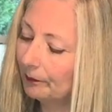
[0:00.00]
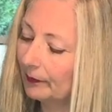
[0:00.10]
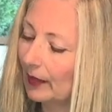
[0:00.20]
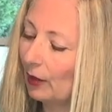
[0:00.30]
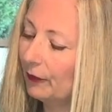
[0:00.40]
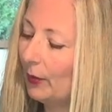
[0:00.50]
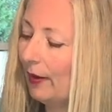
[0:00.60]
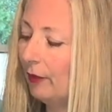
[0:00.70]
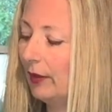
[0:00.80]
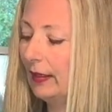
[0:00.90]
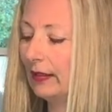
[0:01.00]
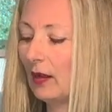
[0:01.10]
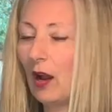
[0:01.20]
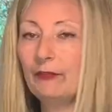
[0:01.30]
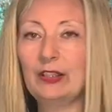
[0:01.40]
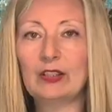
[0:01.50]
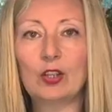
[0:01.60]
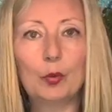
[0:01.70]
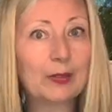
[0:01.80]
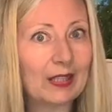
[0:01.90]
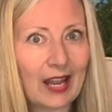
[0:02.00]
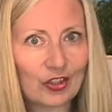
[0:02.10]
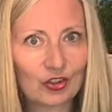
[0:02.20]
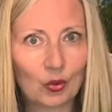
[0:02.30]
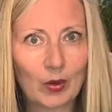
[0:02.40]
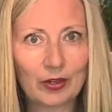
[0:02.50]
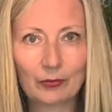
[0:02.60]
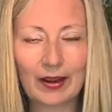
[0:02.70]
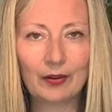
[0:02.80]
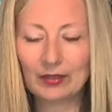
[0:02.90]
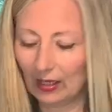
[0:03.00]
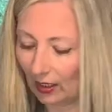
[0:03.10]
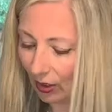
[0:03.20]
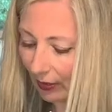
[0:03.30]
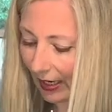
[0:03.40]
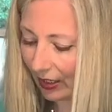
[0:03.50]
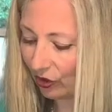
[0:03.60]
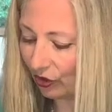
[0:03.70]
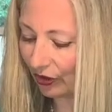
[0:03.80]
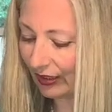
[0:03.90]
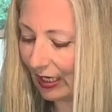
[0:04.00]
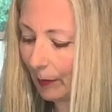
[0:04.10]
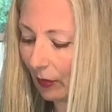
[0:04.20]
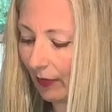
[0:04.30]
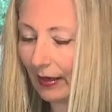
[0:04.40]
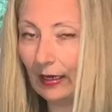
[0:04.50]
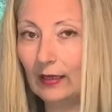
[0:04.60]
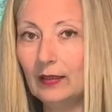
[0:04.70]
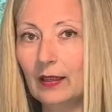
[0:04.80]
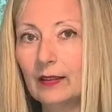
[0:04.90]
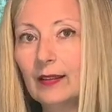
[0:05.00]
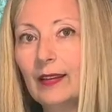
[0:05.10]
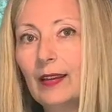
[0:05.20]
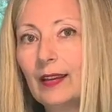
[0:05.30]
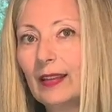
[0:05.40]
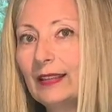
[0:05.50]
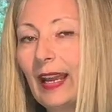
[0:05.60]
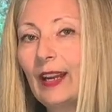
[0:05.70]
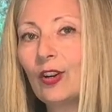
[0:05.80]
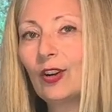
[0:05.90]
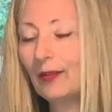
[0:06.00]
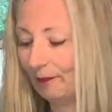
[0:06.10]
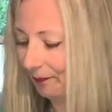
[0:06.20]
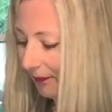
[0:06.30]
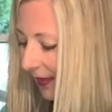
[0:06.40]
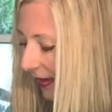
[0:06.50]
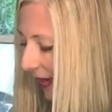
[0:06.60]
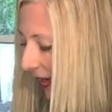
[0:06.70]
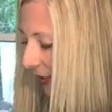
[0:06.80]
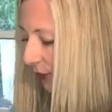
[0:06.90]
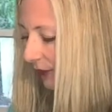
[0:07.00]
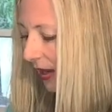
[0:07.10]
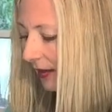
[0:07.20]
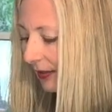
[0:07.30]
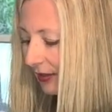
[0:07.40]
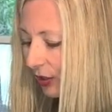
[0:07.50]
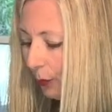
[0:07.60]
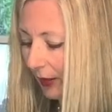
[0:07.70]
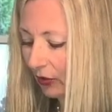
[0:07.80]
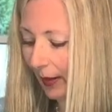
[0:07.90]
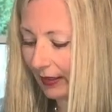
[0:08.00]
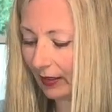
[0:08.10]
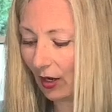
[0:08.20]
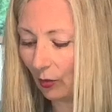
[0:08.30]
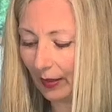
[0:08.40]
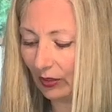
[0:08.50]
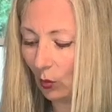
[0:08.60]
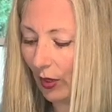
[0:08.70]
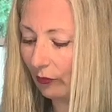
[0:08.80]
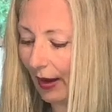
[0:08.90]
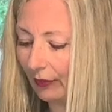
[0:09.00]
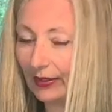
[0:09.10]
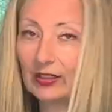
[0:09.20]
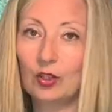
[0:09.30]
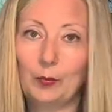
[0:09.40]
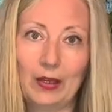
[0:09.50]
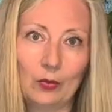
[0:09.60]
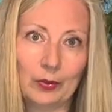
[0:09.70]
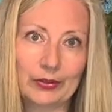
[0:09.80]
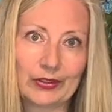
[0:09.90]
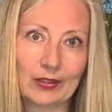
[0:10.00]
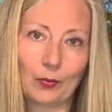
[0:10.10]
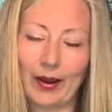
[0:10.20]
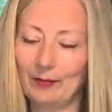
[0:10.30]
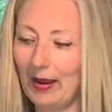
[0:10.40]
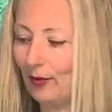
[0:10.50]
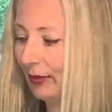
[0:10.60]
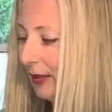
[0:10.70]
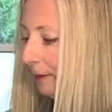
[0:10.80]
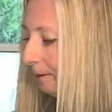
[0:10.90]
Now, if you have one of these coffee scoops, an extra one around, you can actually just keep it right in the container and you've got a scoop that's ready to go because one rounded scoop equals the right amount.